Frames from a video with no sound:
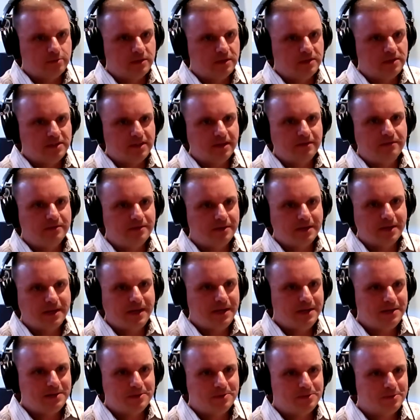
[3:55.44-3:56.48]
been 7
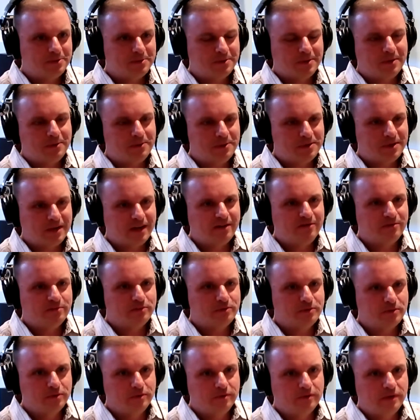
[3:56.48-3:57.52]
occasions which I've
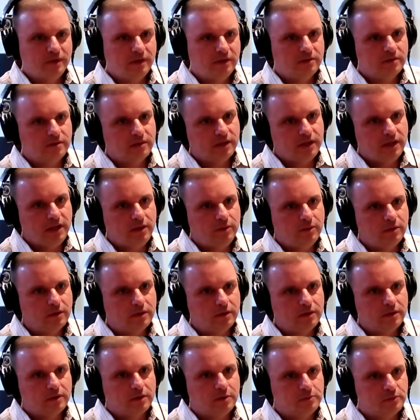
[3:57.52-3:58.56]
proven either a
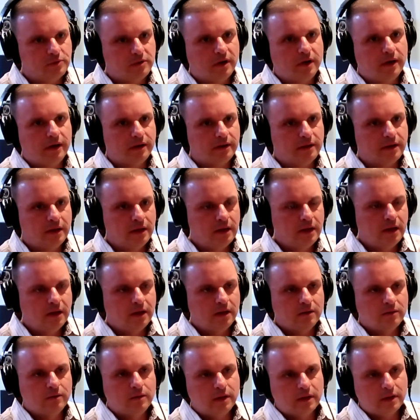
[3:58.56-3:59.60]
keyword or a product
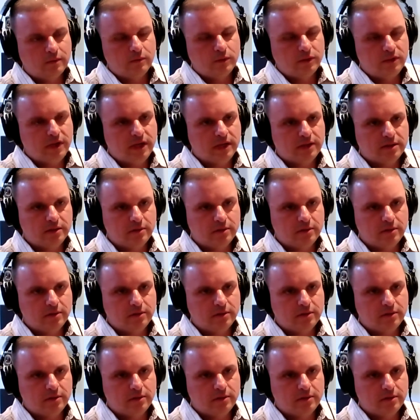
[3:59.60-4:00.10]
would get